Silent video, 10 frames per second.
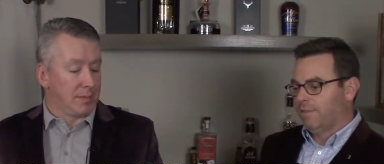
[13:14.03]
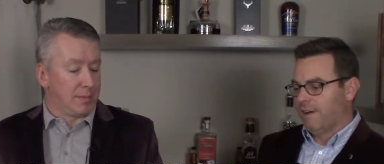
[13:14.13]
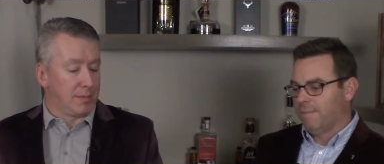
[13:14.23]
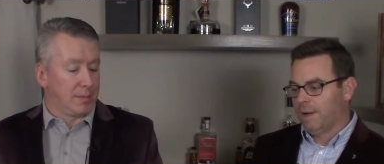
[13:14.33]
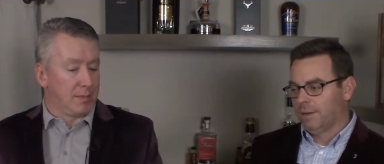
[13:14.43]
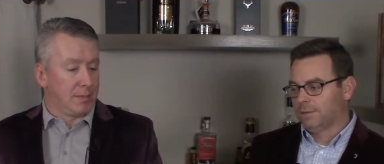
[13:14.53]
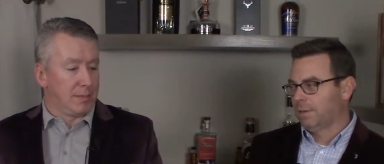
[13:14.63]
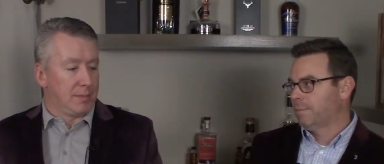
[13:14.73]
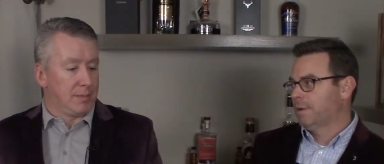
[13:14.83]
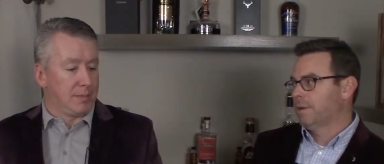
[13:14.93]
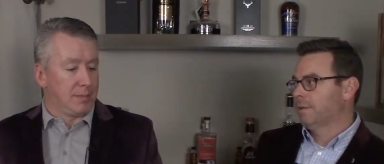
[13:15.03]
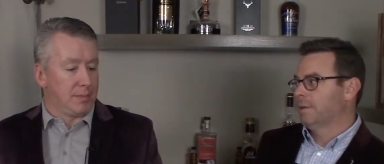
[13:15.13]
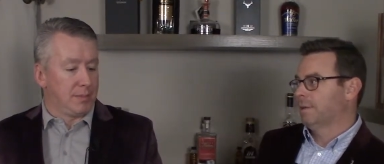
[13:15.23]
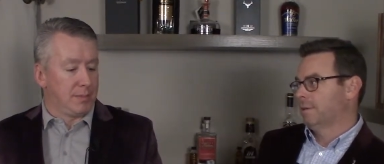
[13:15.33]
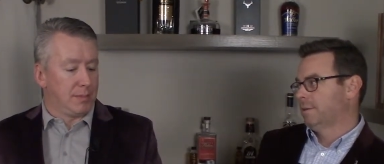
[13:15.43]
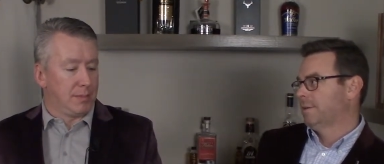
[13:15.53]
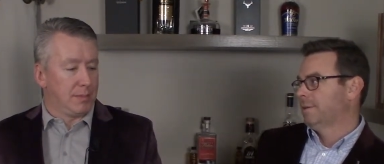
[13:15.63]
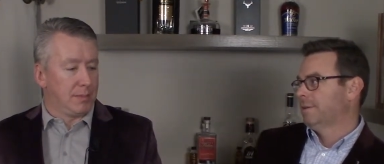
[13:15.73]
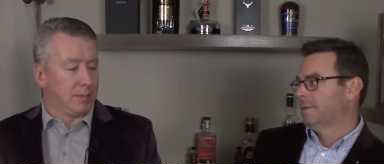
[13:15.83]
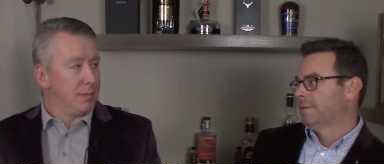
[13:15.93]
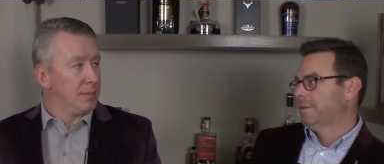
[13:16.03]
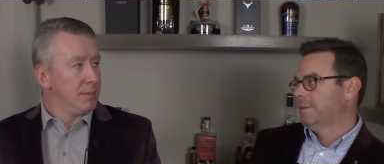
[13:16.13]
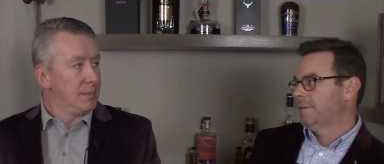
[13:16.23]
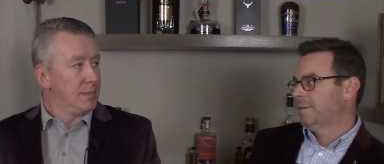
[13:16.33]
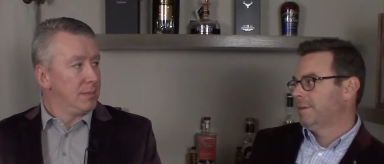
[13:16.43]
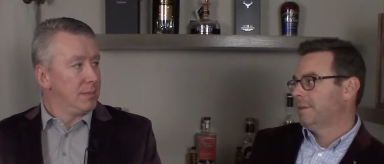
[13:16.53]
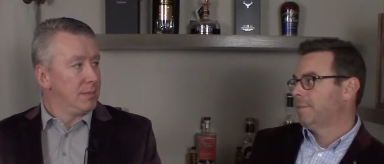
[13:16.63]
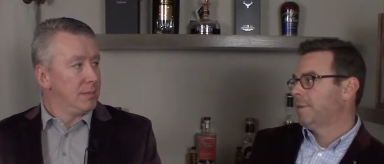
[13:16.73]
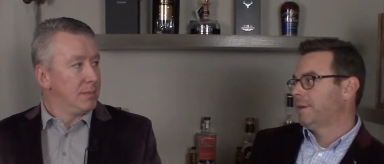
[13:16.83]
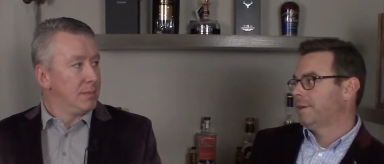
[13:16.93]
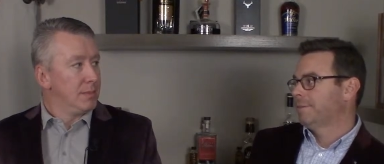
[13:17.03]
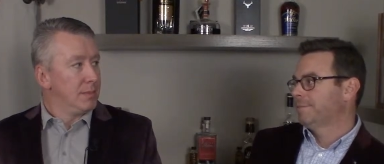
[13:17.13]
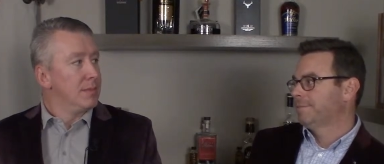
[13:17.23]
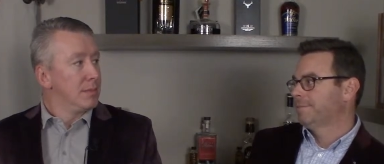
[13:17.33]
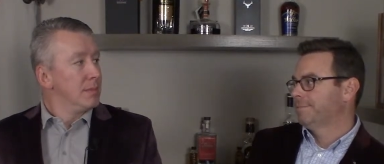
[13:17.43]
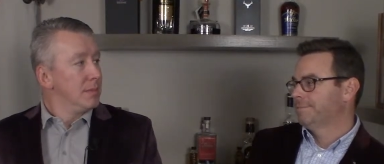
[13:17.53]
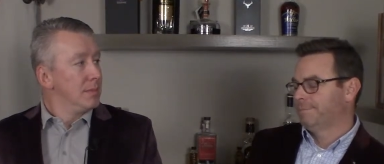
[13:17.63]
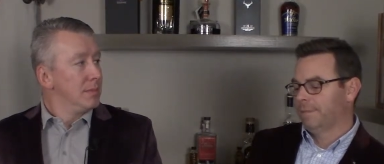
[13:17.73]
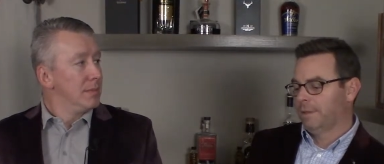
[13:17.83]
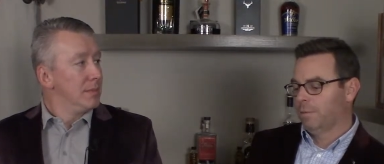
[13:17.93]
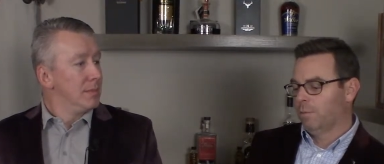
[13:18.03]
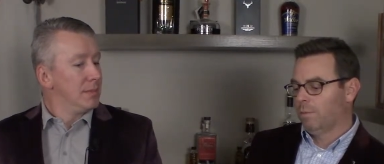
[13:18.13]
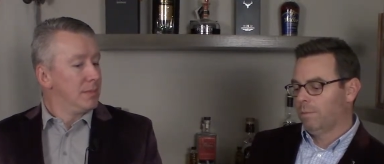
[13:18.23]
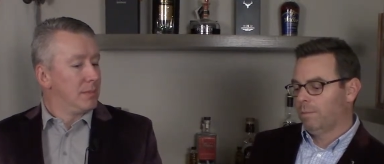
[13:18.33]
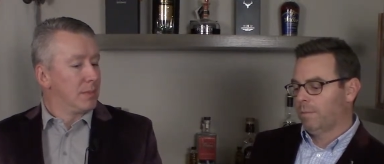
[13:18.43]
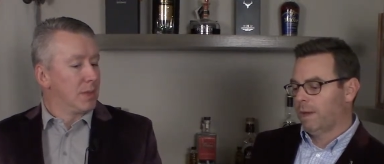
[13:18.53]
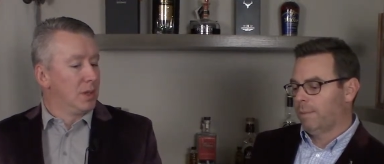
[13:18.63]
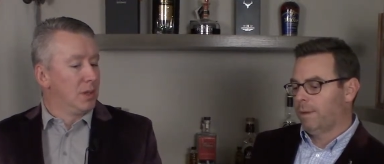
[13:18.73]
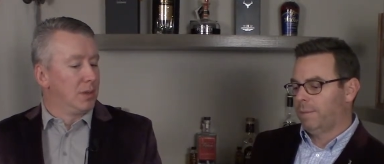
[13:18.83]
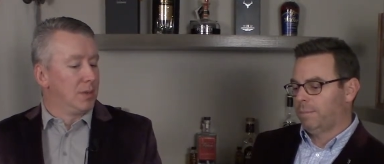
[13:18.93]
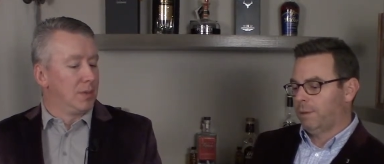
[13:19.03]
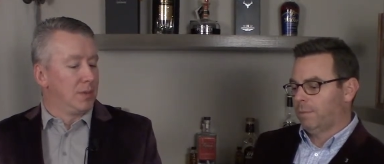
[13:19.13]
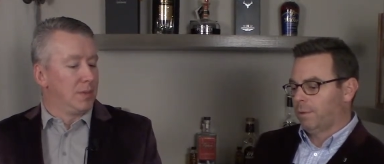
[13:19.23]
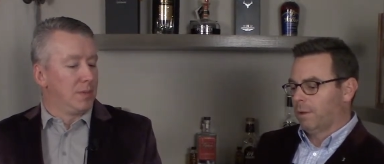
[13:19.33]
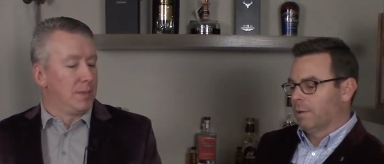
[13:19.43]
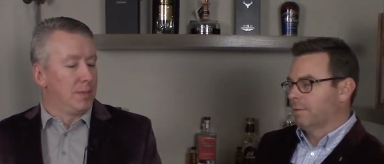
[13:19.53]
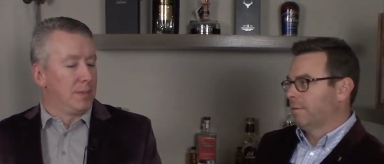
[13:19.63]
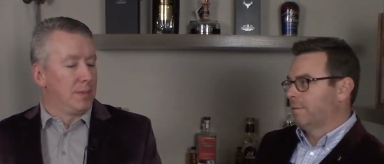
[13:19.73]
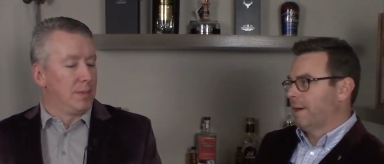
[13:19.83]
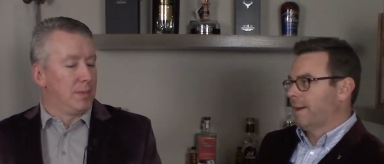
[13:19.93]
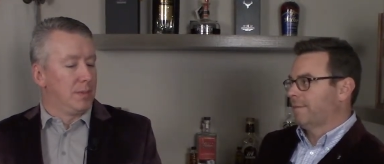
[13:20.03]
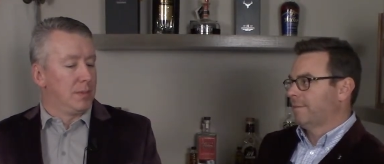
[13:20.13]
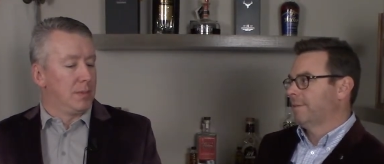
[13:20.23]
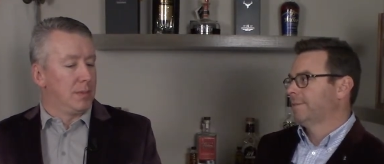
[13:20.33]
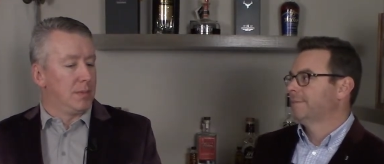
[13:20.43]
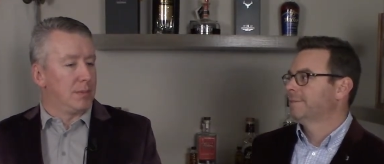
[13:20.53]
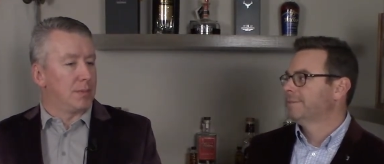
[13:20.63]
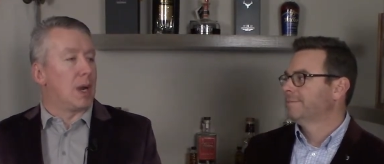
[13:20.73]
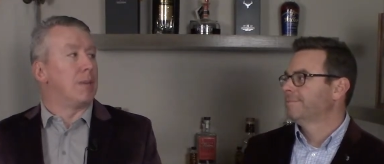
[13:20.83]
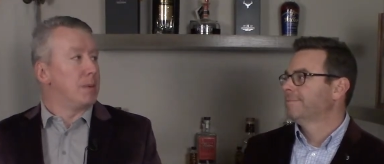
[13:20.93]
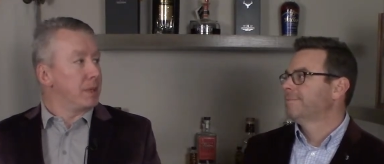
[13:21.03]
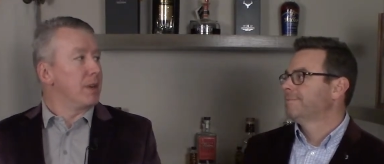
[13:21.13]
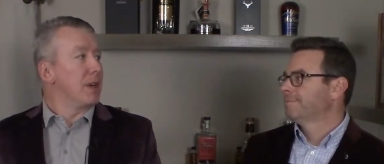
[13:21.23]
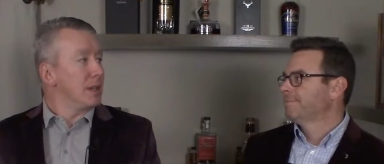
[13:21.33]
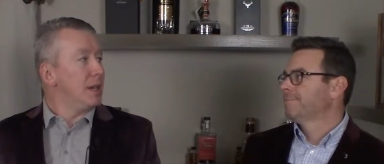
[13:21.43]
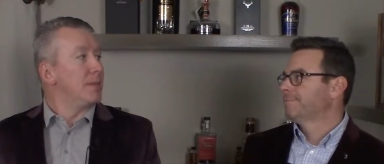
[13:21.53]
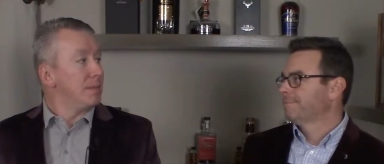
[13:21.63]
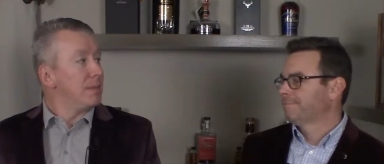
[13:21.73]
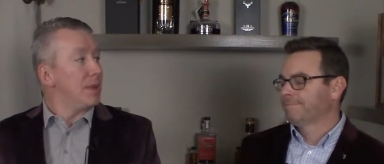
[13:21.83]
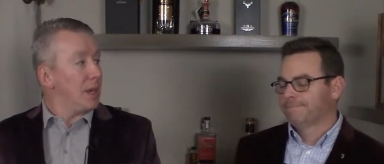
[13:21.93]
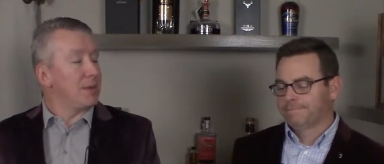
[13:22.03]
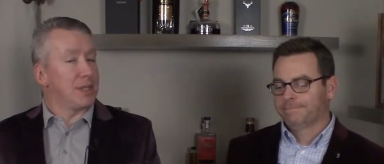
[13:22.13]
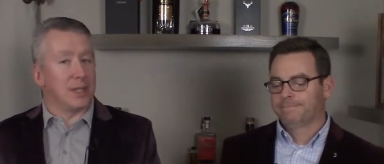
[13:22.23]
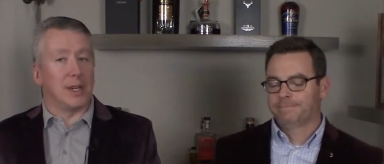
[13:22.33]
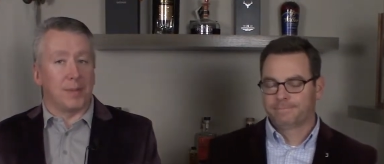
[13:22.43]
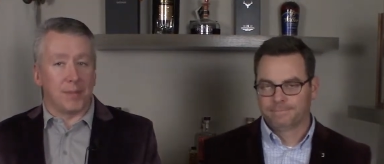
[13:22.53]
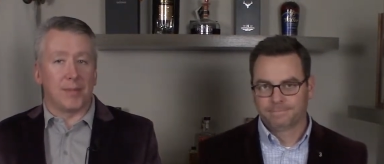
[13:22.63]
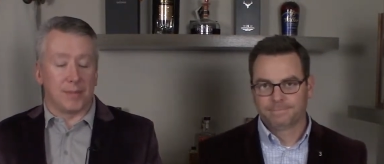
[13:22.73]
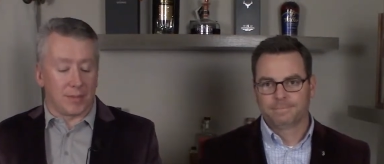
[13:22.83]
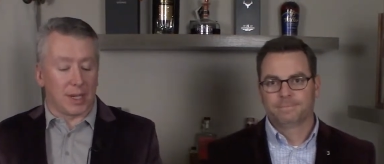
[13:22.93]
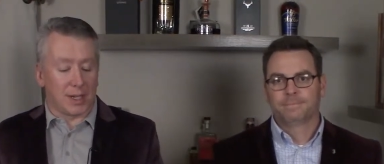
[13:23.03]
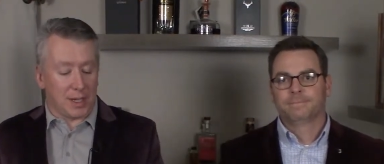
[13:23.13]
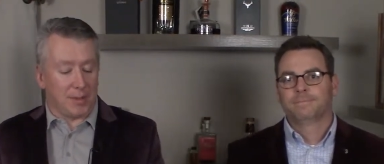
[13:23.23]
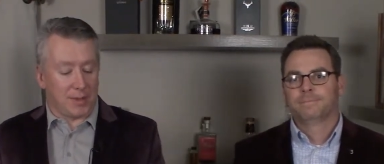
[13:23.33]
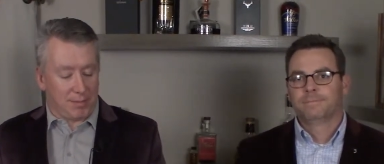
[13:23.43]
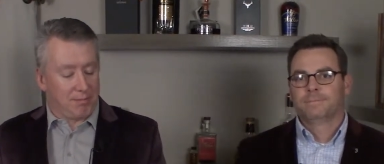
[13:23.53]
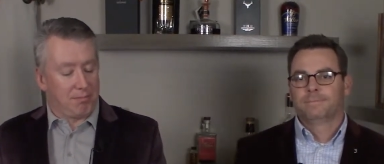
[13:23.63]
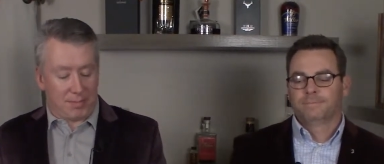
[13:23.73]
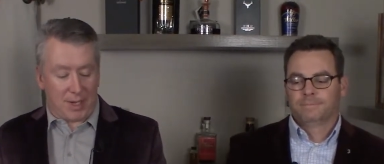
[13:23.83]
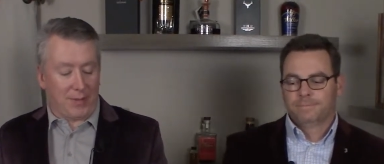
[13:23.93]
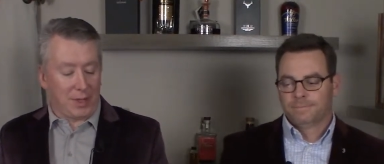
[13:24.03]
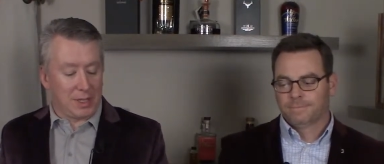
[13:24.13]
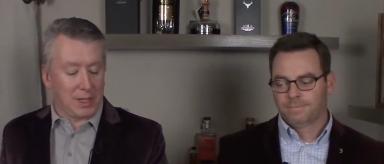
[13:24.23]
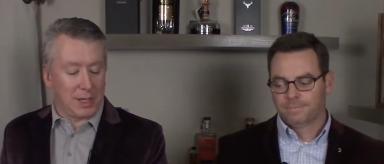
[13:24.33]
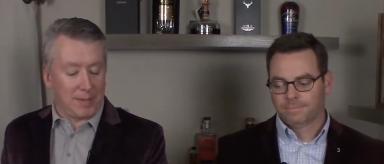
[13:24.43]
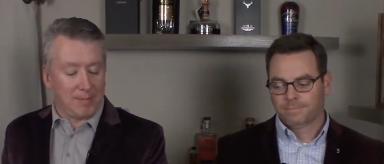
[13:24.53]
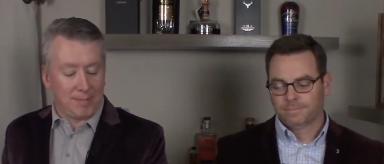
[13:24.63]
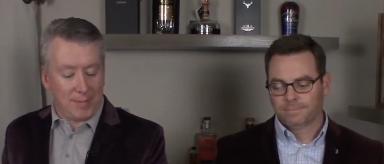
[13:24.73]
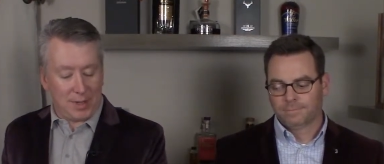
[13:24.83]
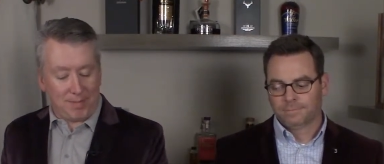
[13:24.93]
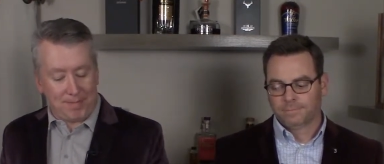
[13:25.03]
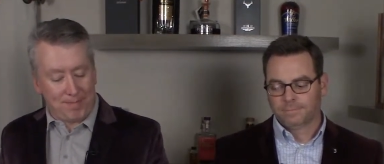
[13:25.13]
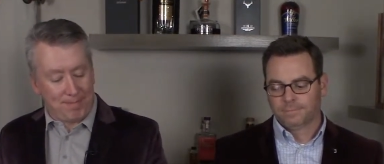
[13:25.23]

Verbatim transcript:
Speaker 1: all five bottles up on the at the meeting. I bet people would have gone to this
Speaker 2: last. Probably correct. Yeah, I would see that. I could definitely see that. Yep.